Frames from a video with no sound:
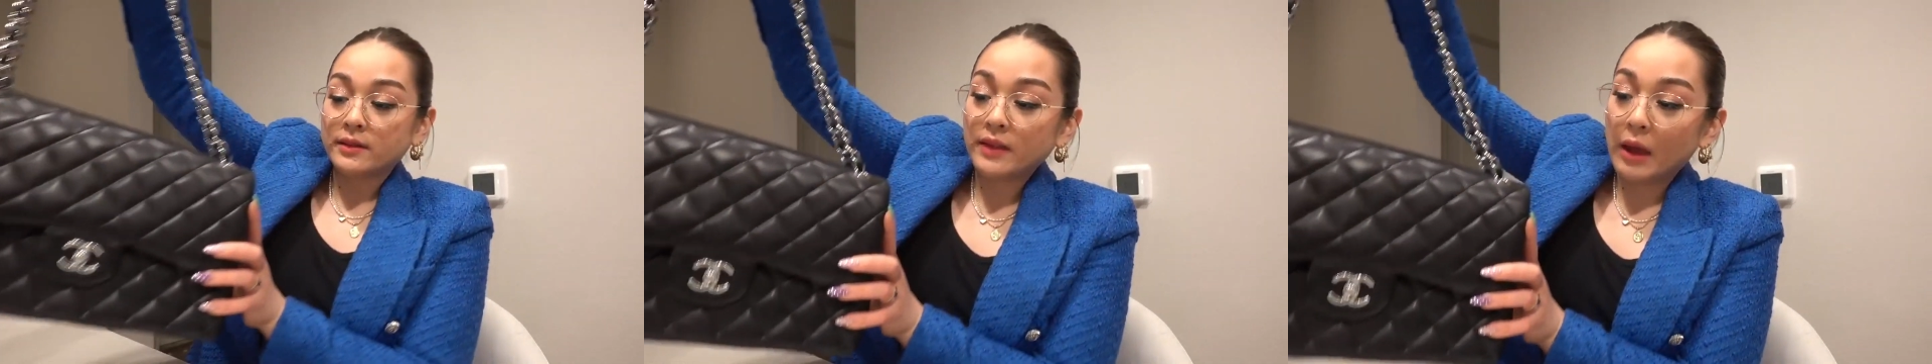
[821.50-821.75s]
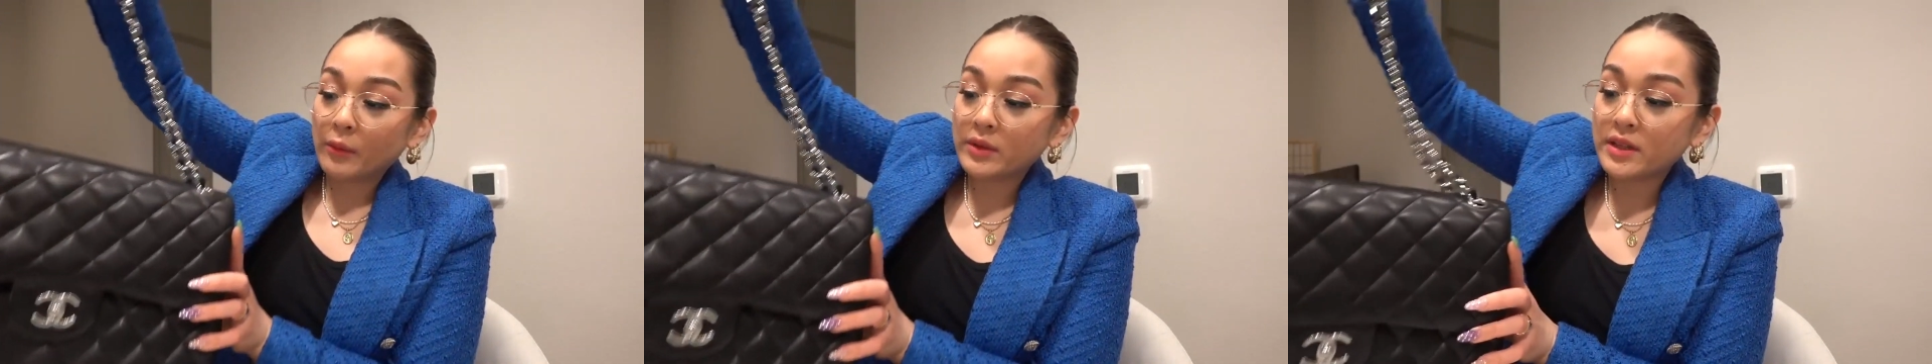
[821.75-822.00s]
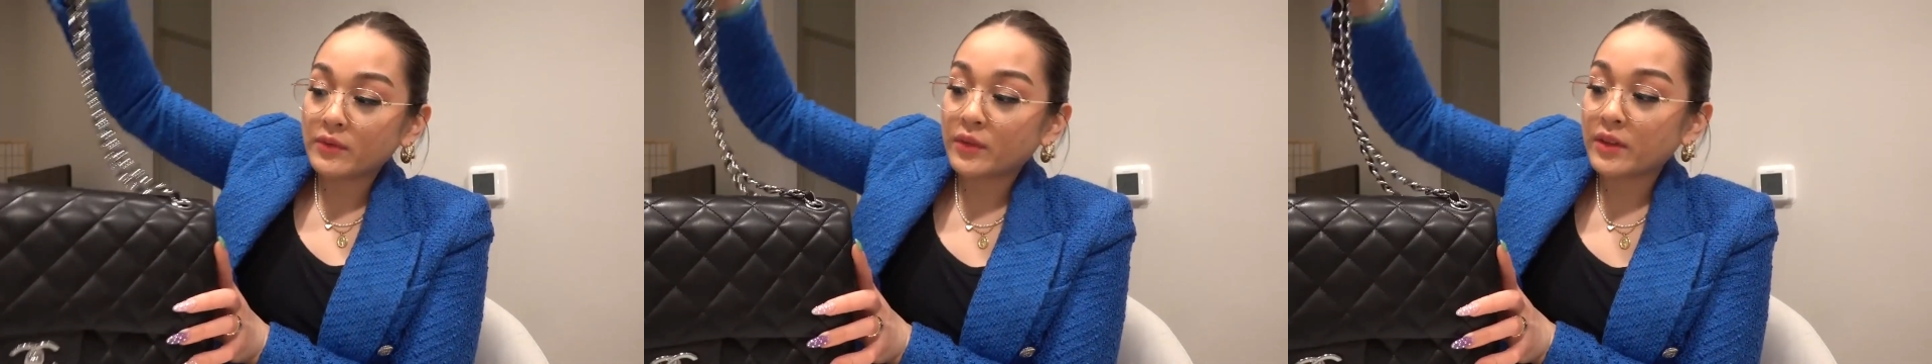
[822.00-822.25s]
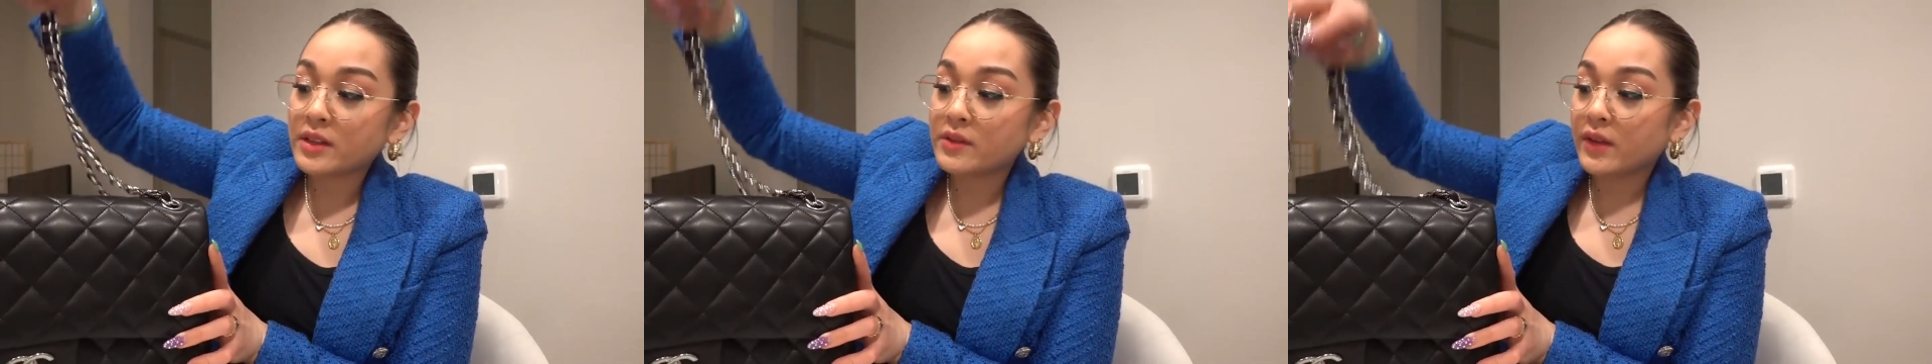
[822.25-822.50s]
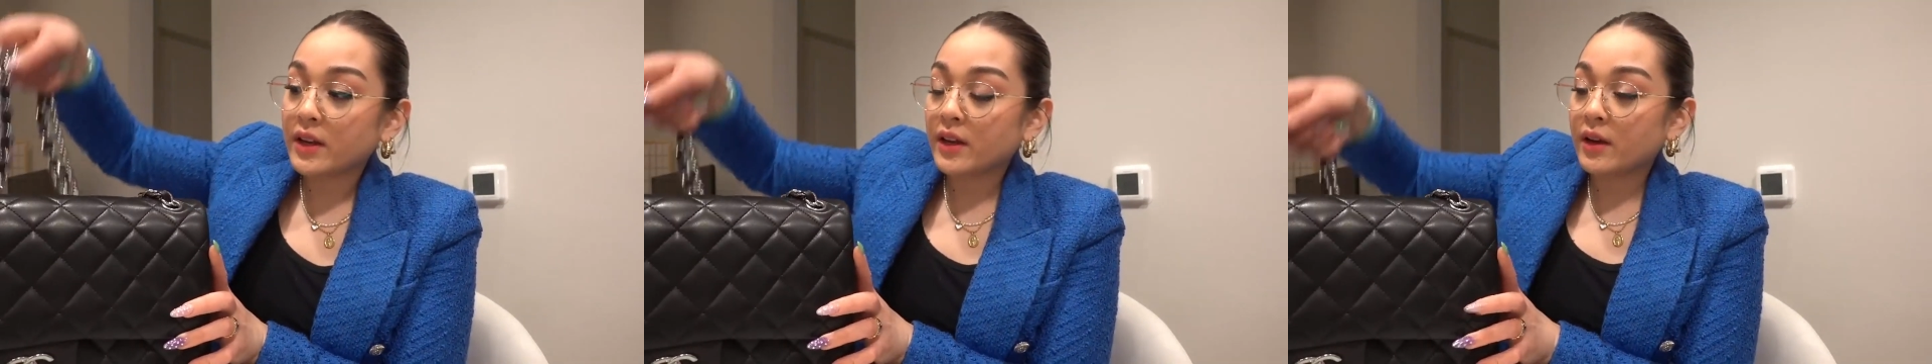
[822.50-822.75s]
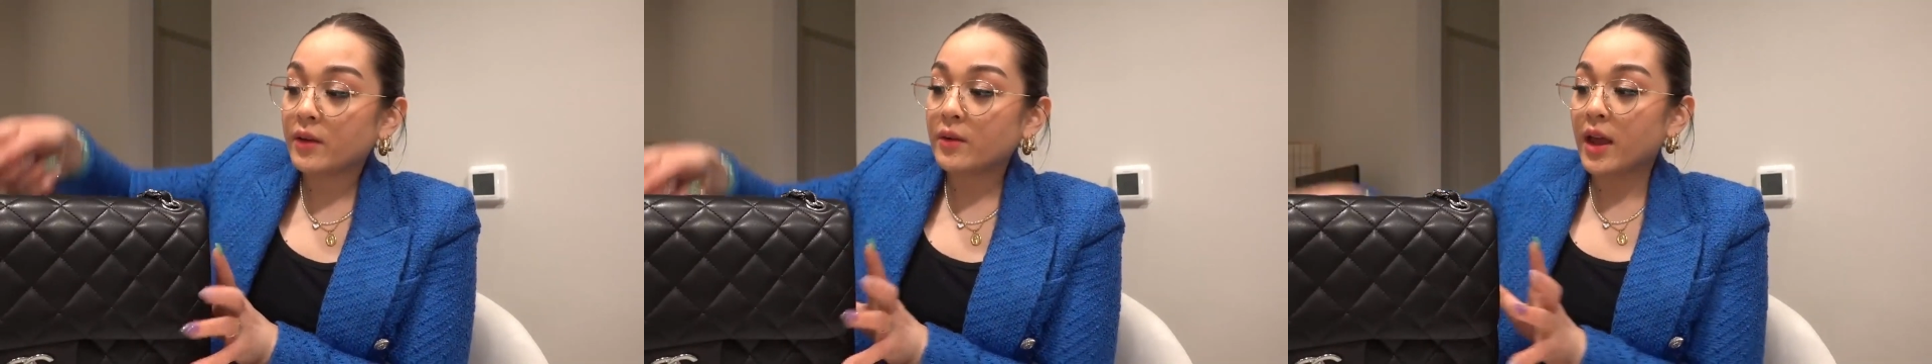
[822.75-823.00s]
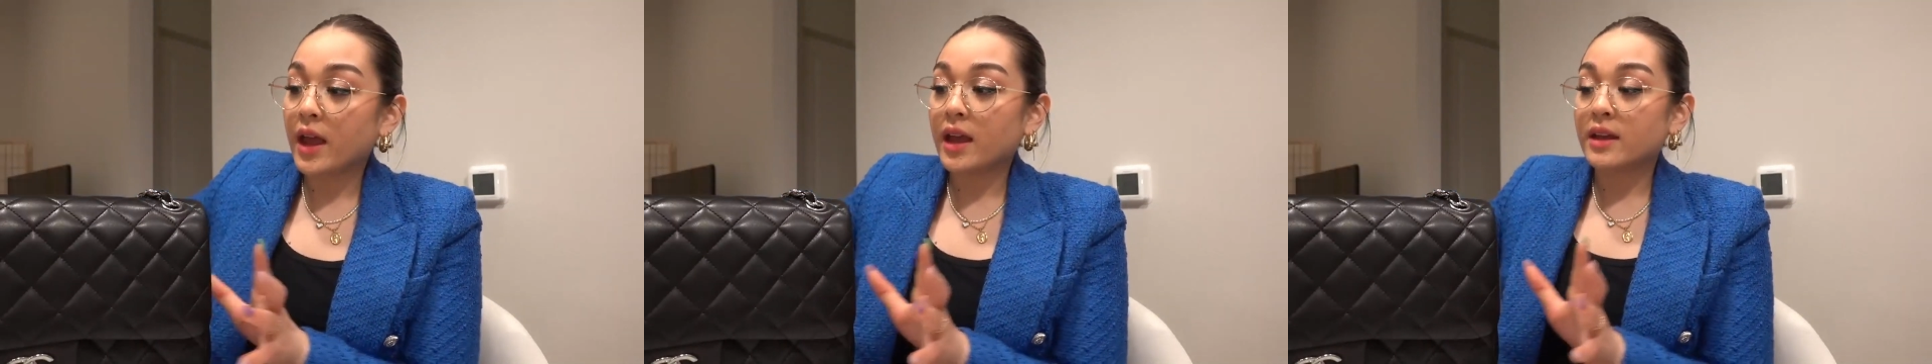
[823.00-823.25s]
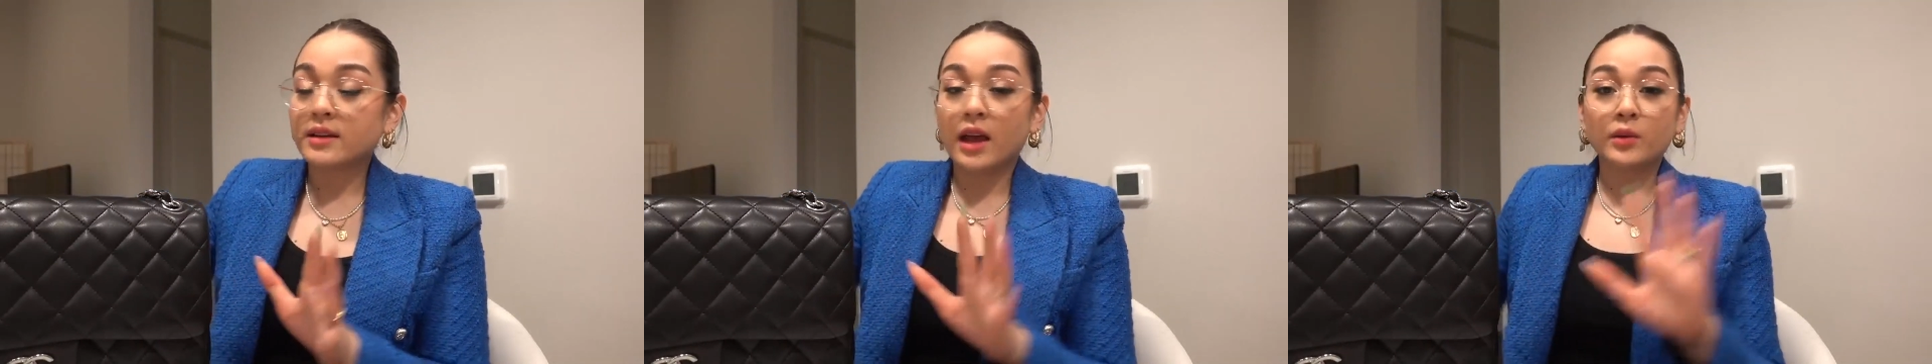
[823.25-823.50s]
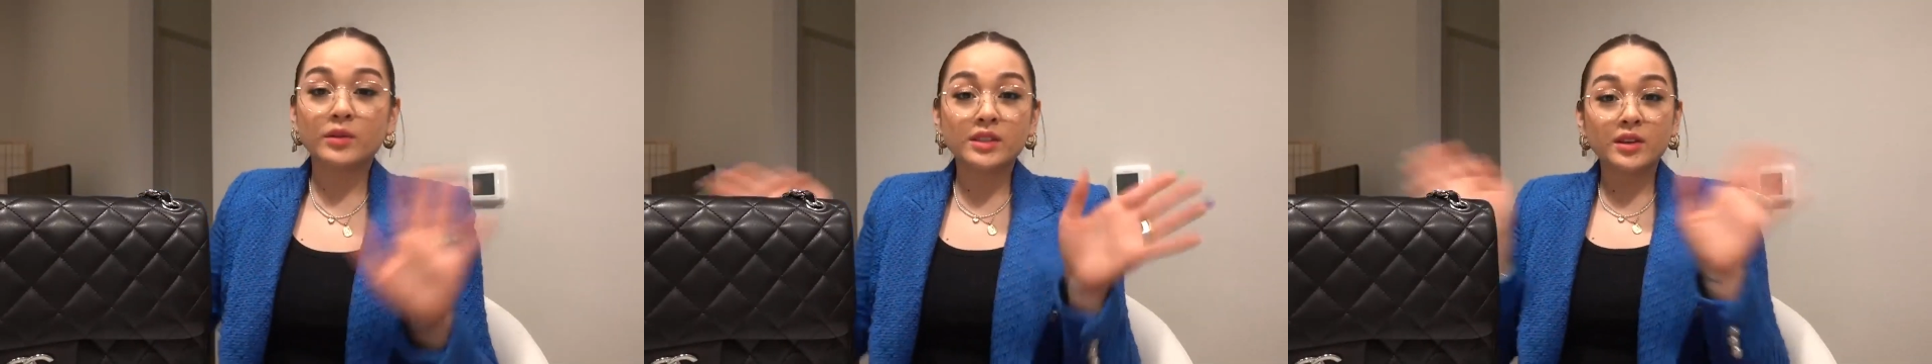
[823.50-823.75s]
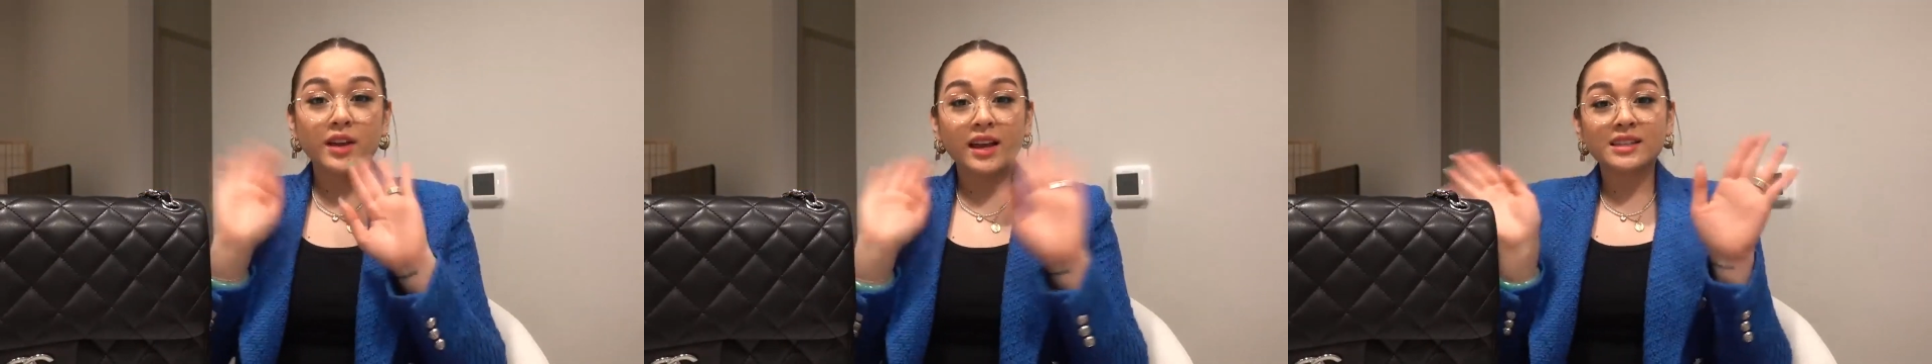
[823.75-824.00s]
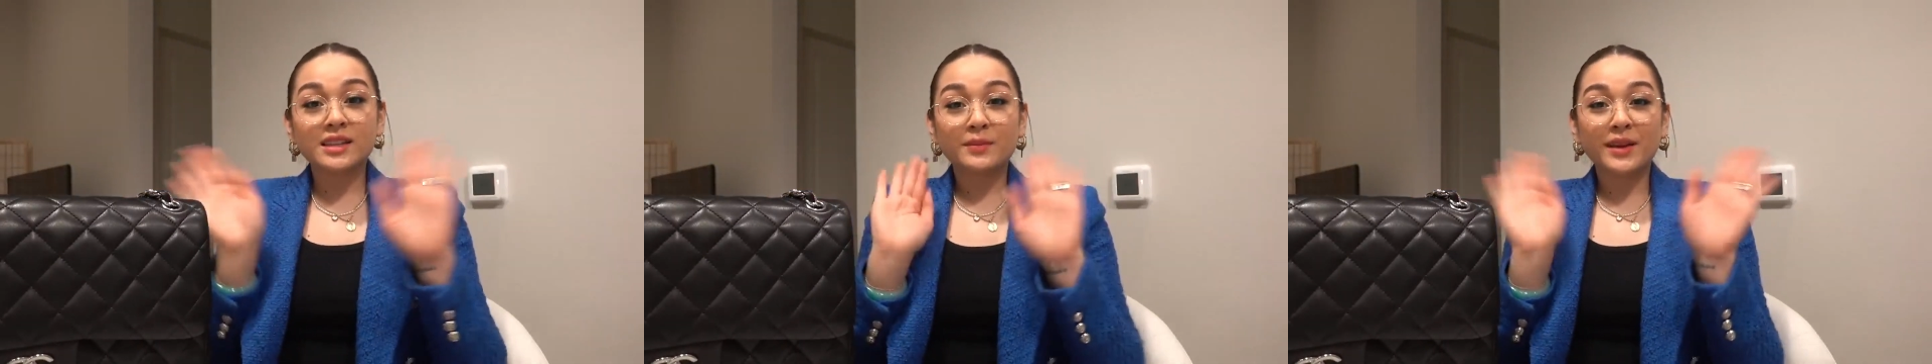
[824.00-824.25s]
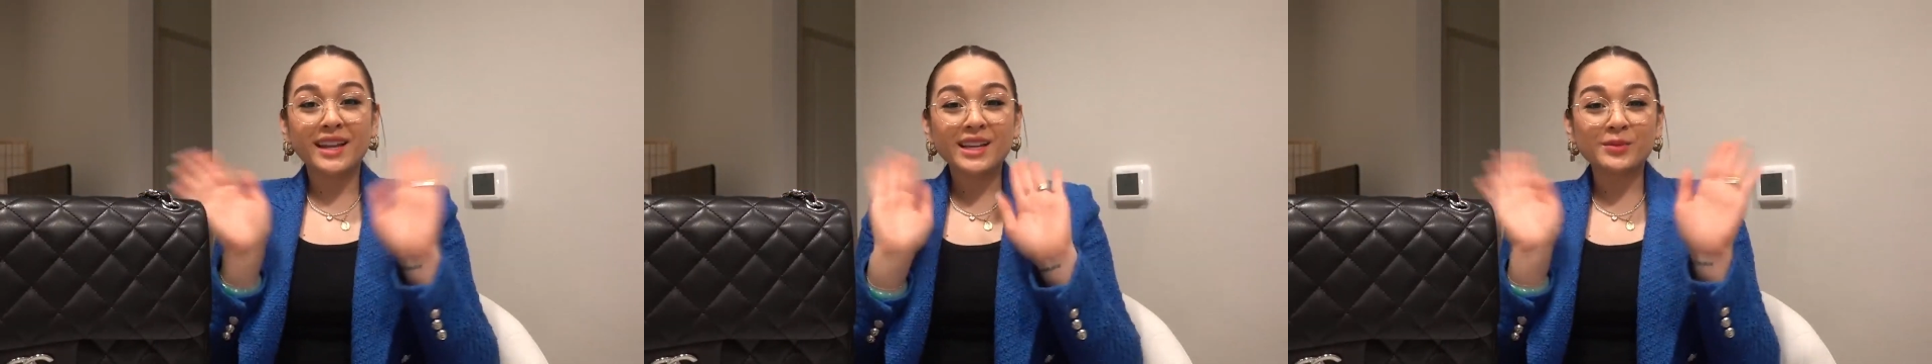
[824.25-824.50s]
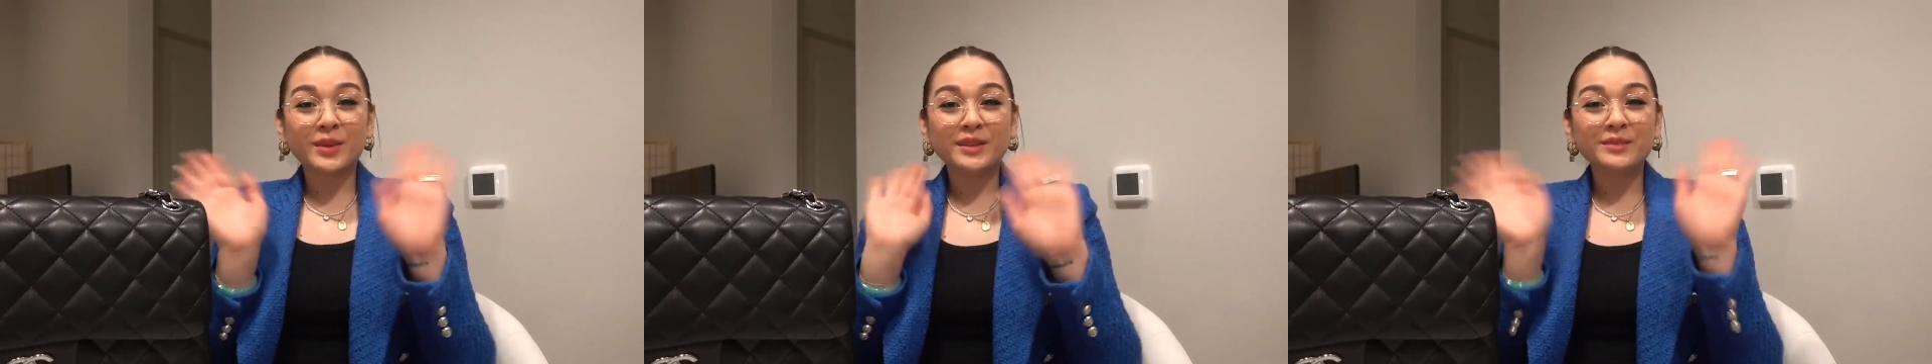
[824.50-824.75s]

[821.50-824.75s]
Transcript: that was it for this video, and I will see you guys in my next one.